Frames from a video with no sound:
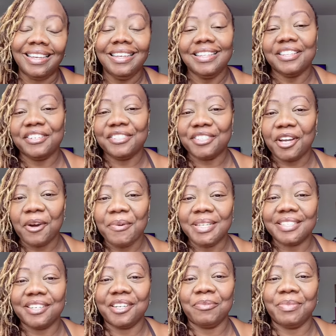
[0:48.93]
There's
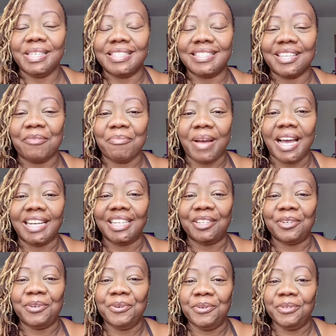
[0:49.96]
always going to be somebody
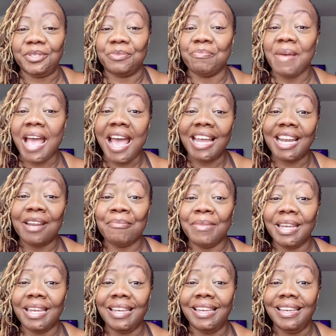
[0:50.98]
who's mad at
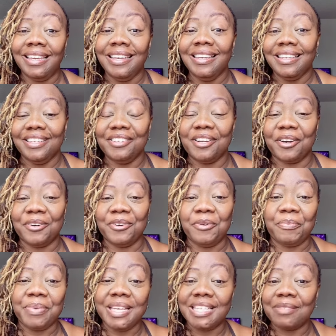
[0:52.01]
me, you know, who
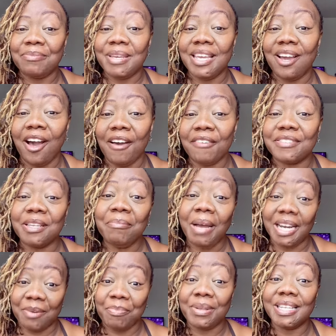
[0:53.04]
pissed me off.
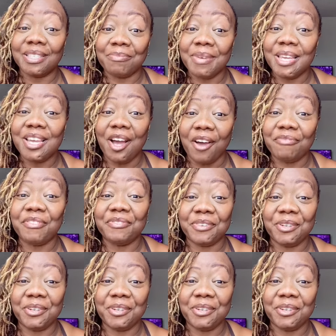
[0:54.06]
Somebody pissed me off a few